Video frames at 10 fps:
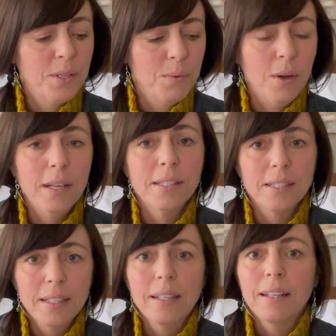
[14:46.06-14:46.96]
you want,
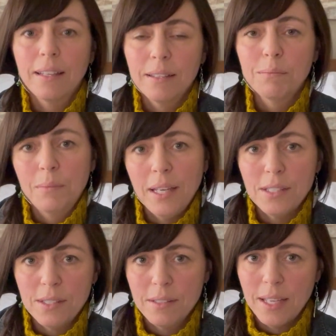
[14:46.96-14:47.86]

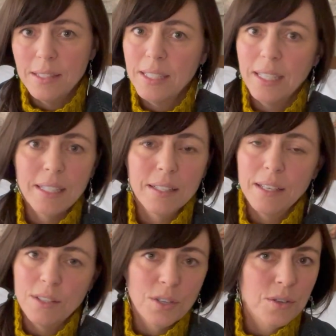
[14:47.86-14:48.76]
that's it.
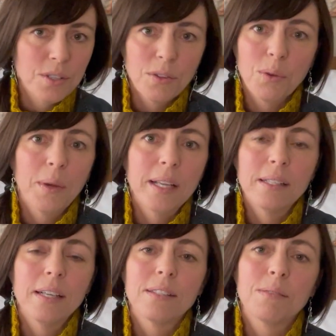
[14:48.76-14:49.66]
It turns out the way it
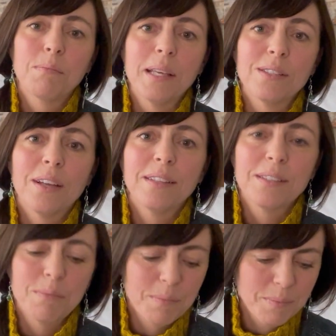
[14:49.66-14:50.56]
does based on
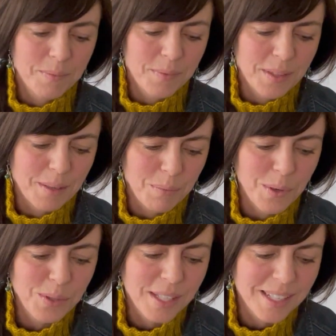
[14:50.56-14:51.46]
the
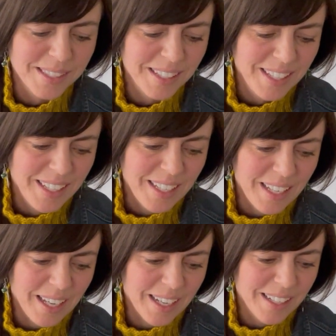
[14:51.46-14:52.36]
process.
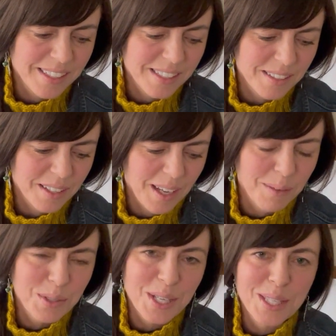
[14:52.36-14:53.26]
And
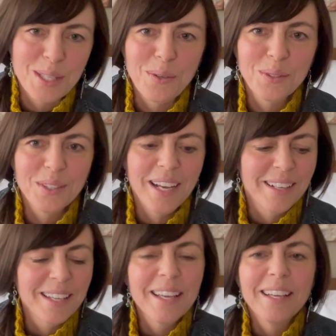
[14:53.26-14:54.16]
I'm just so
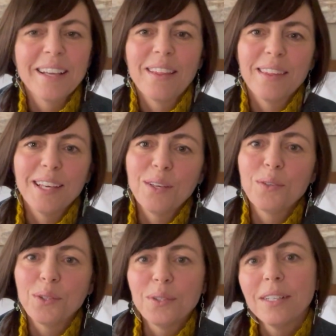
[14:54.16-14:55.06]
glad. Thank you,
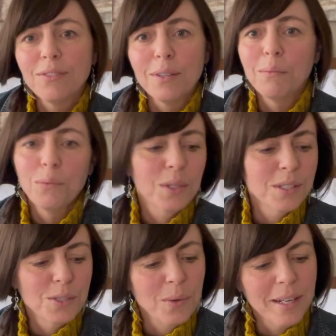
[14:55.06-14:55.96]
Eula from
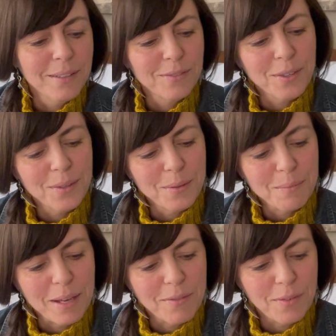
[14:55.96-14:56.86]
Woolen Twine, for
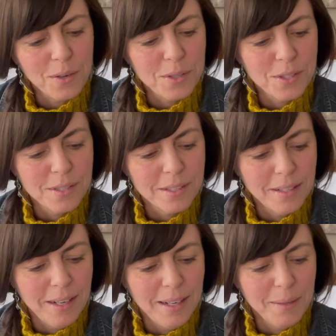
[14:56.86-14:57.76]
my first
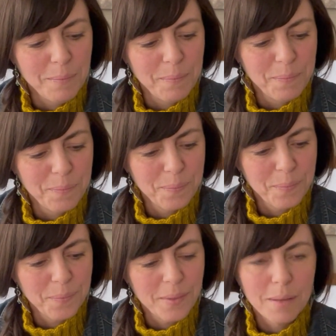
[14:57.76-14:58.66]

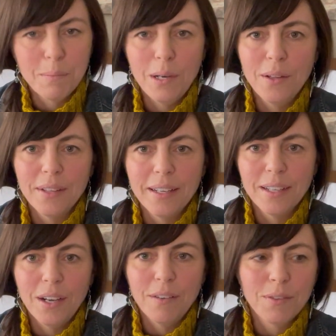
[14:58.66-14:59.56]
ball that I
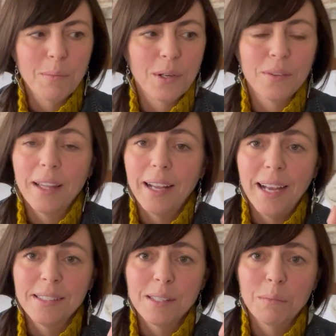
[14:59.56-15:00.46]
got from her, that I
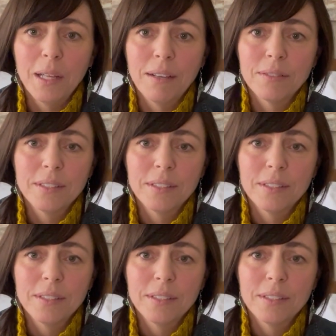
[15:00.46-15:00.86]
had some left,